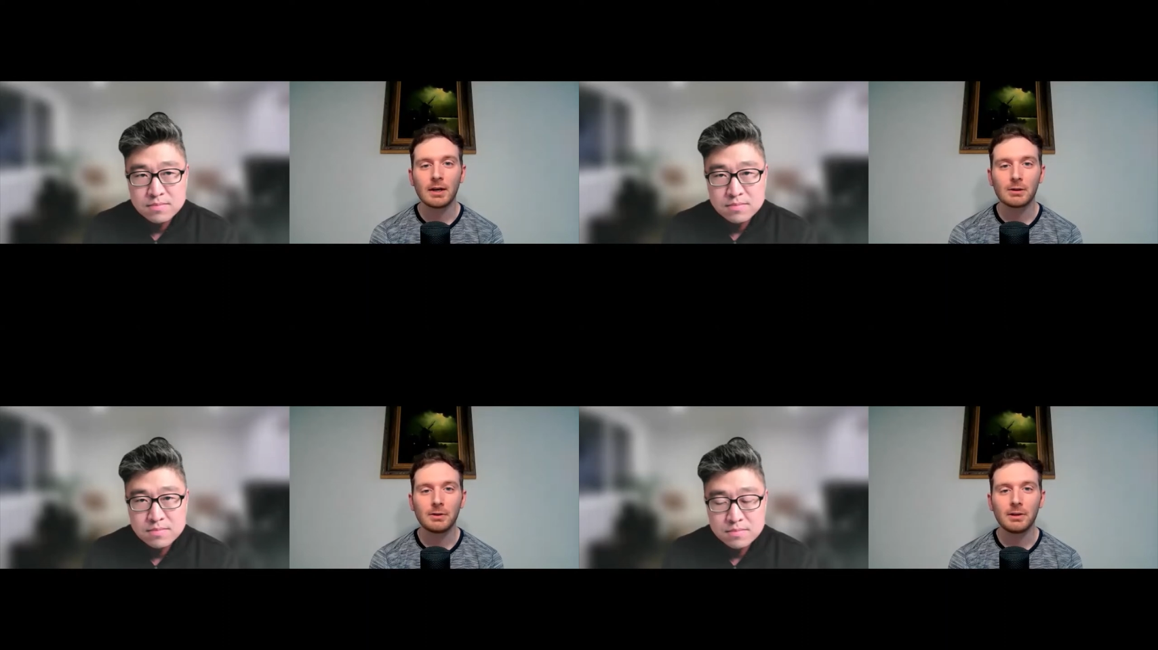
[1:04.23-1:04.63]

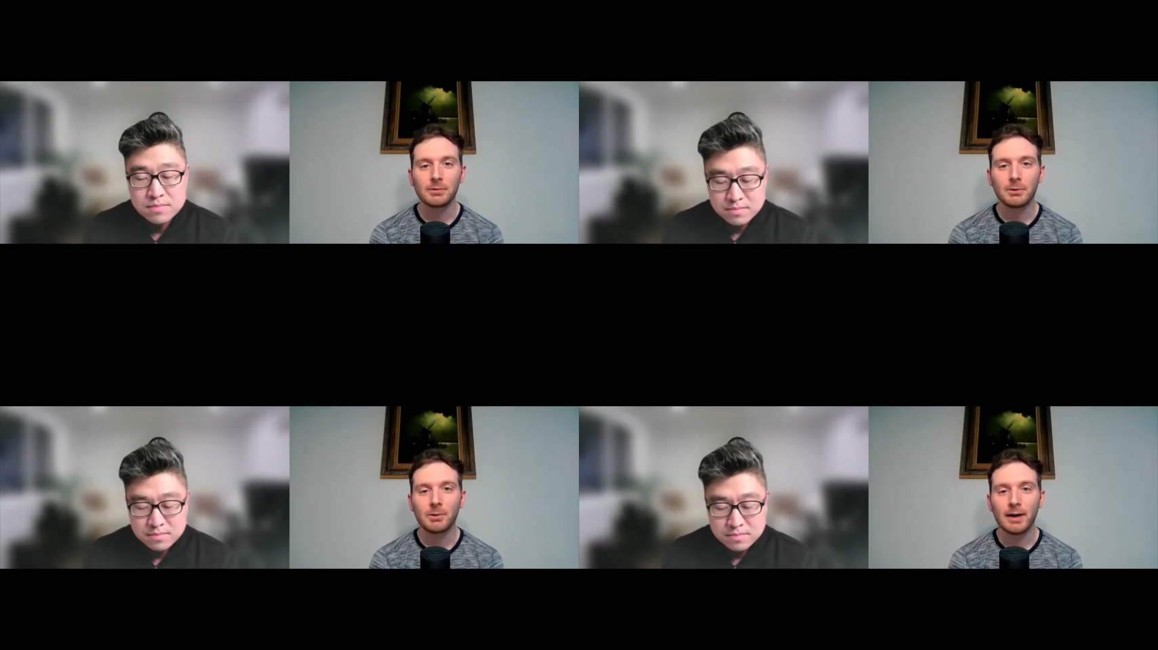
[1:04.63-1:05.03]

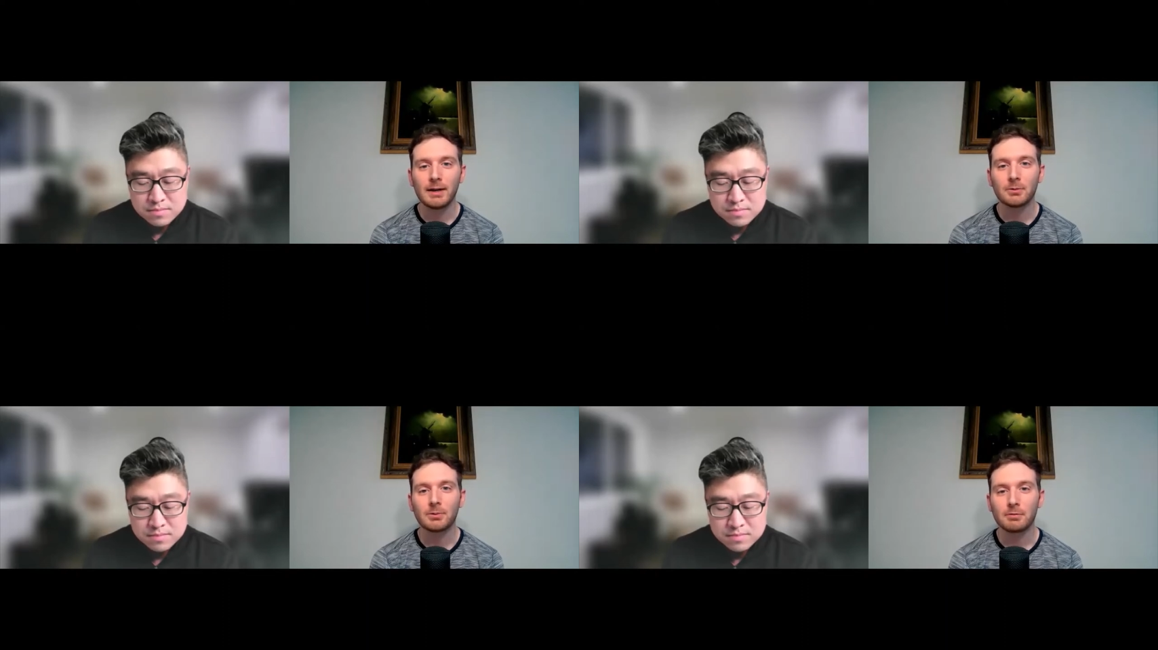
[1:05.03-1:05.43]
Speaker 1: including
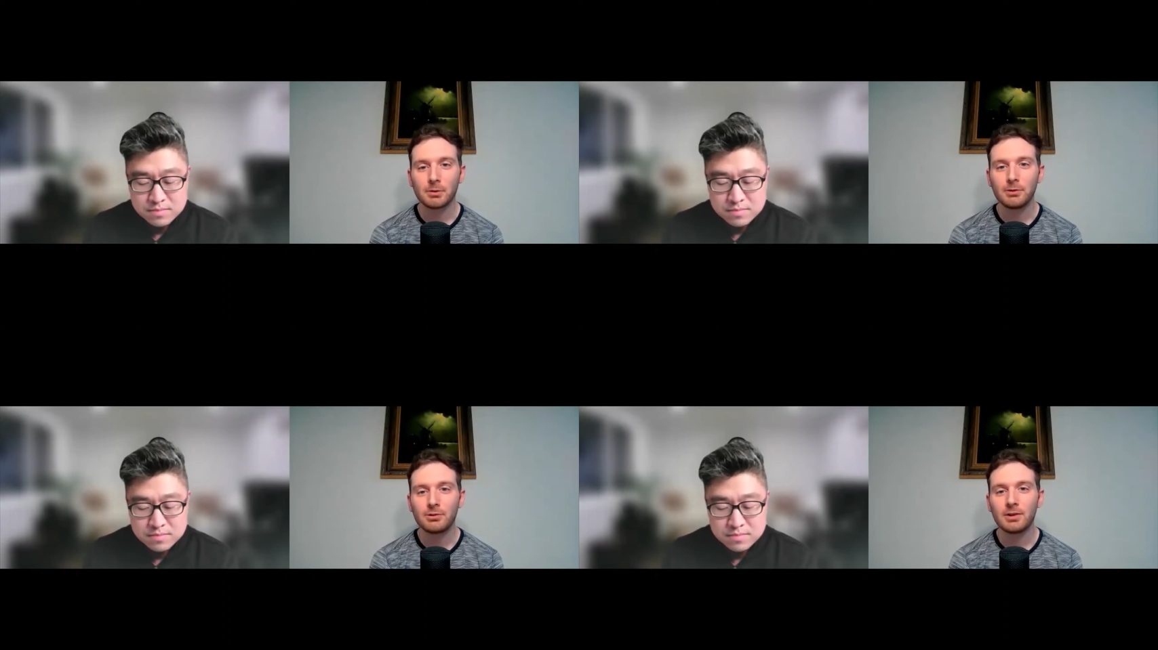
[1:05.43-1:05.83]
Rewriting
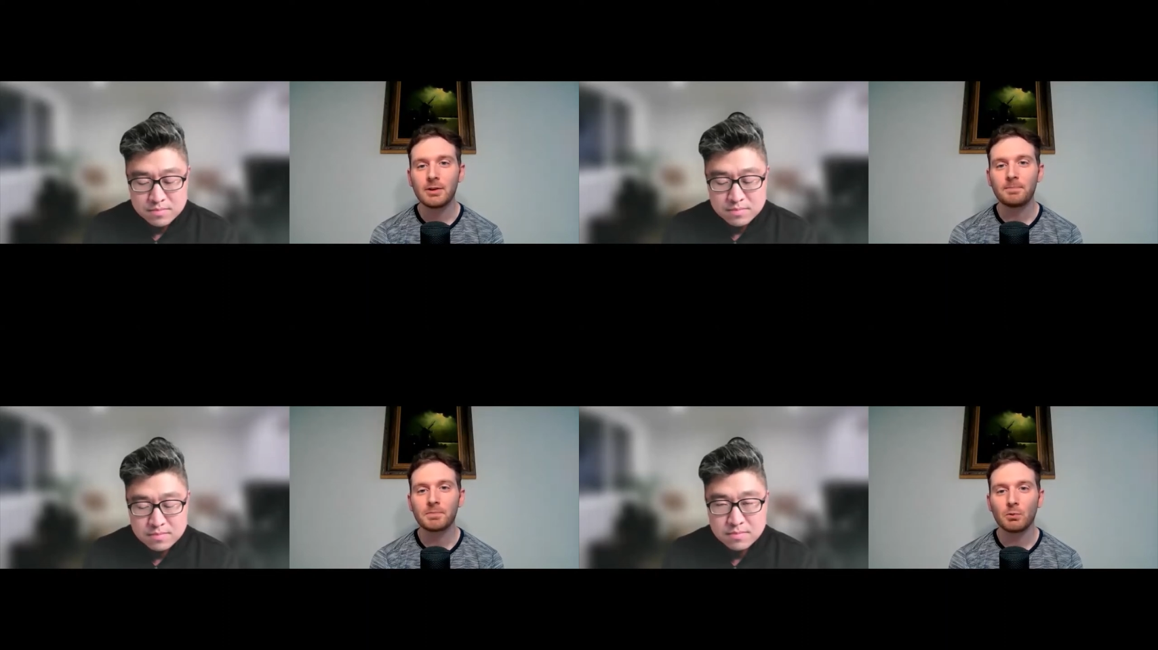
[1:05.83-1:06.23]

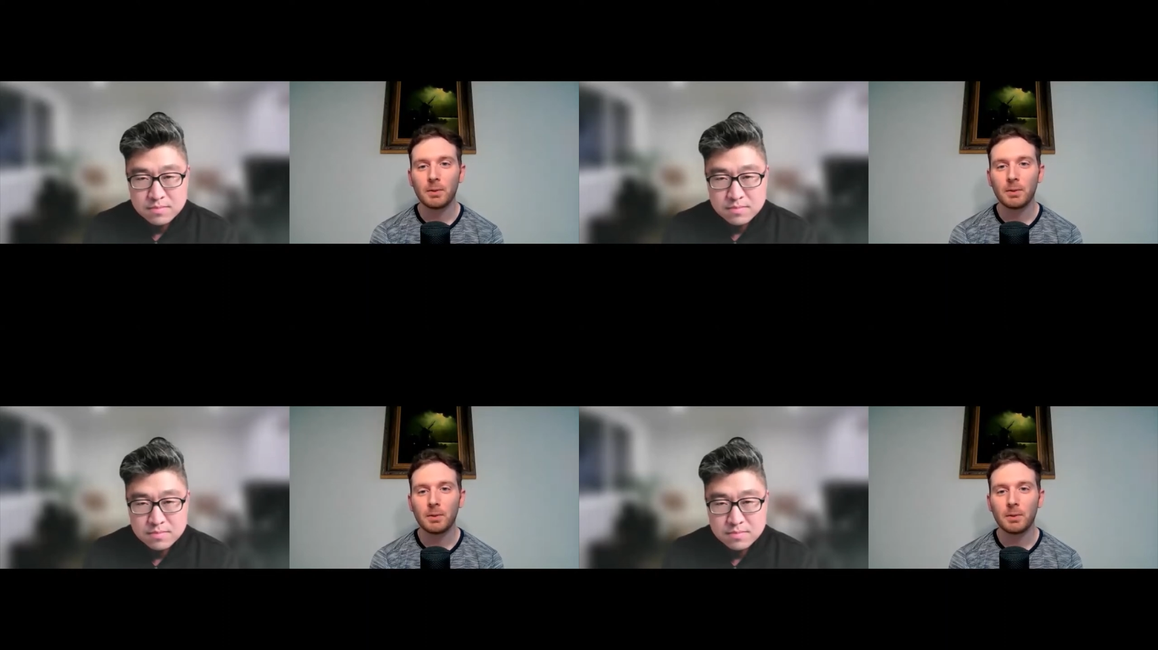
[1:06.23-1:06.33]
Revolution,